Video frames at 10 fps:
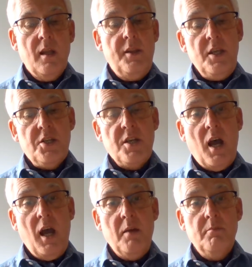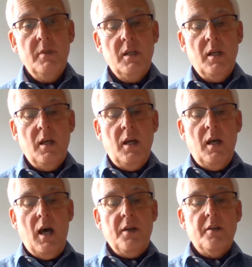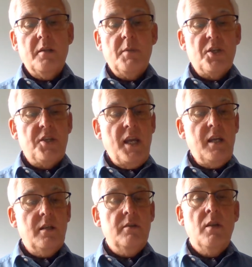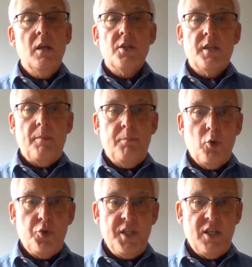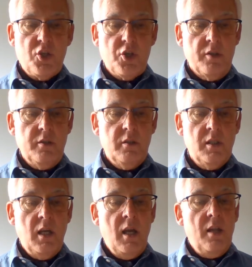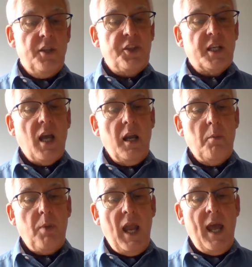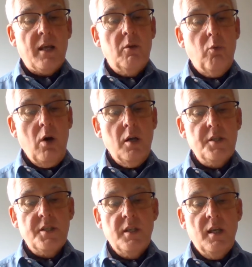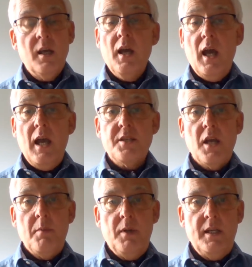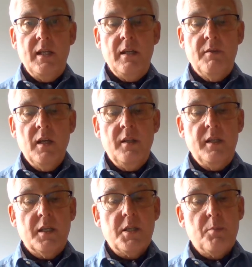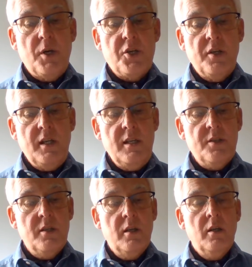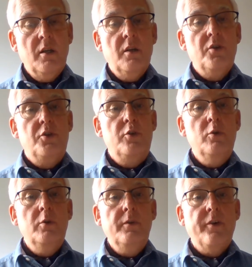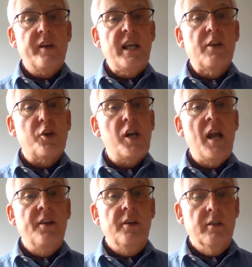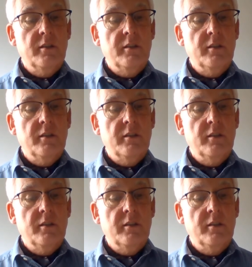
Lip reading: This time, under the mistaken supposition that the colour black was, as I believe the expression is, due for a run."